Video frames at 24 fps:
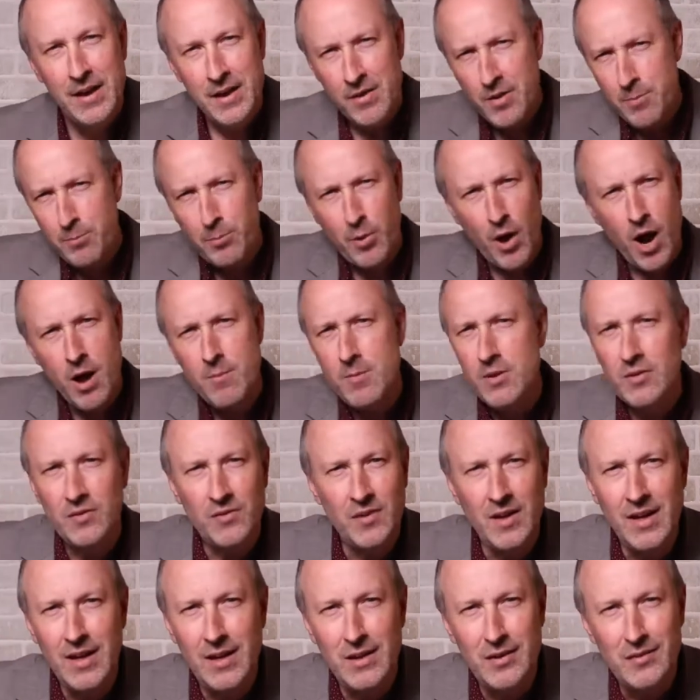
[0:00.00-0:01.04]
Now, the
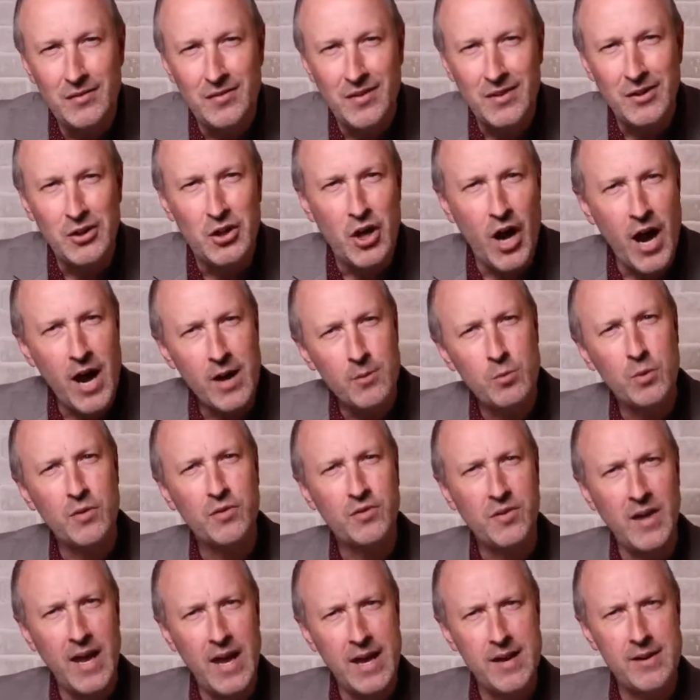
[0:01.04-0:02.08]
promise is that God will
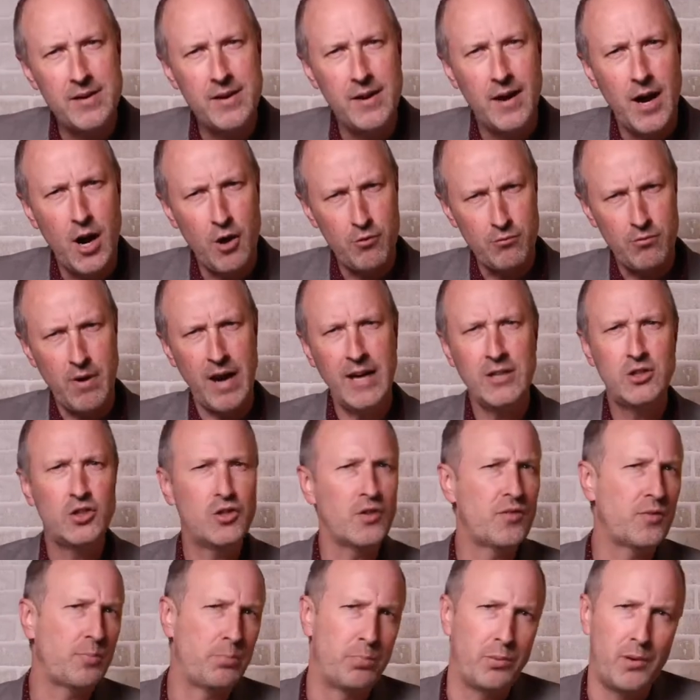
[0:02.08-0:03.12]
send a
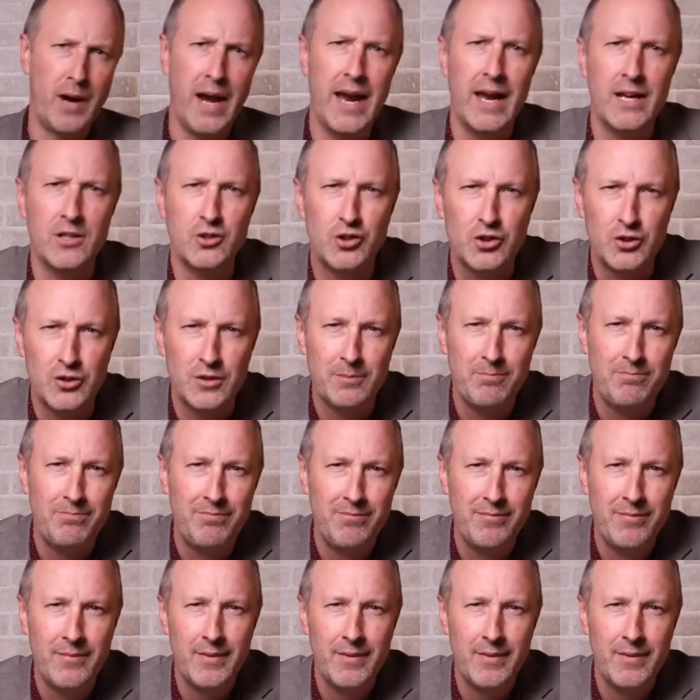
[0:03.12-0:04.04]
righteous branch.